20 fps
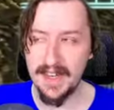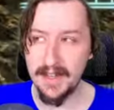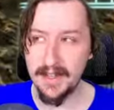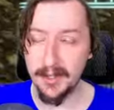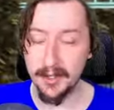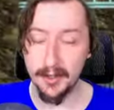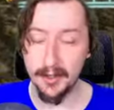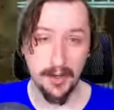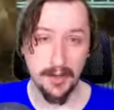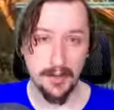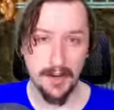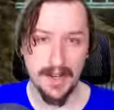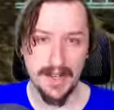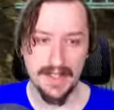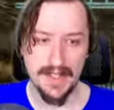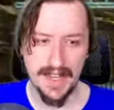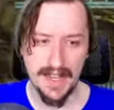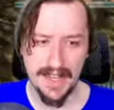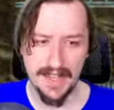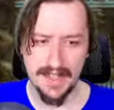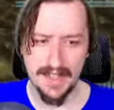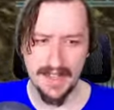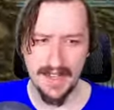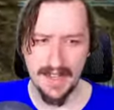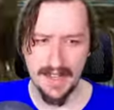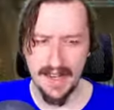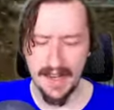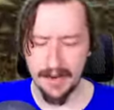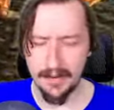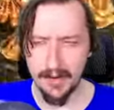This one weighs 8,
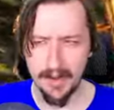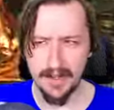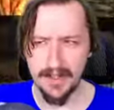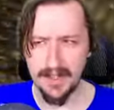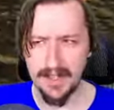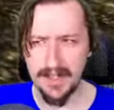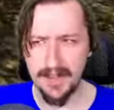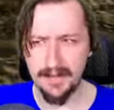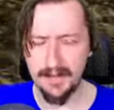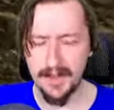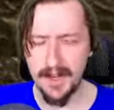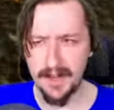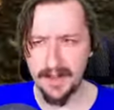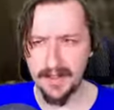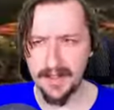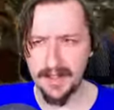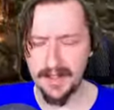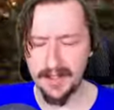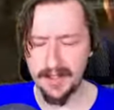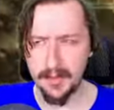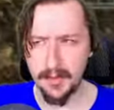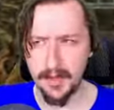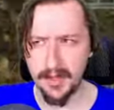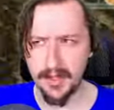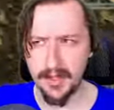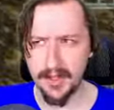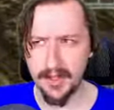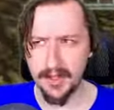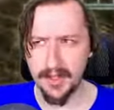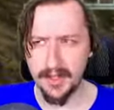and weirdly enough, Knock Knock is one
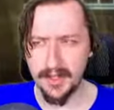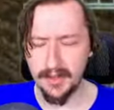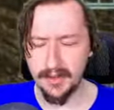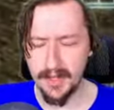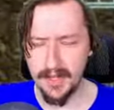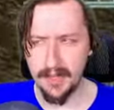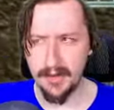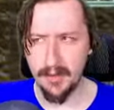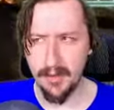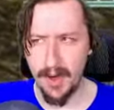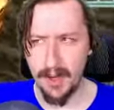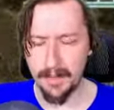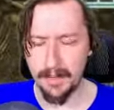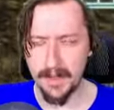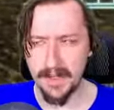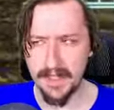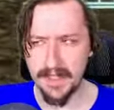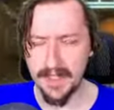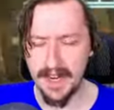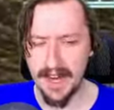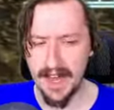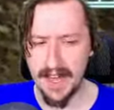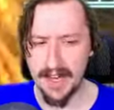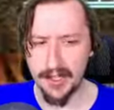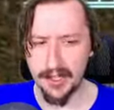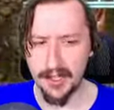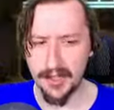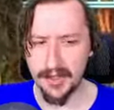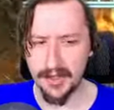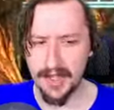of the unique weapons that
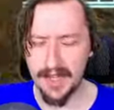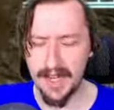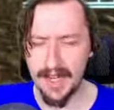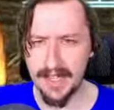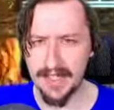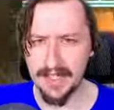actually has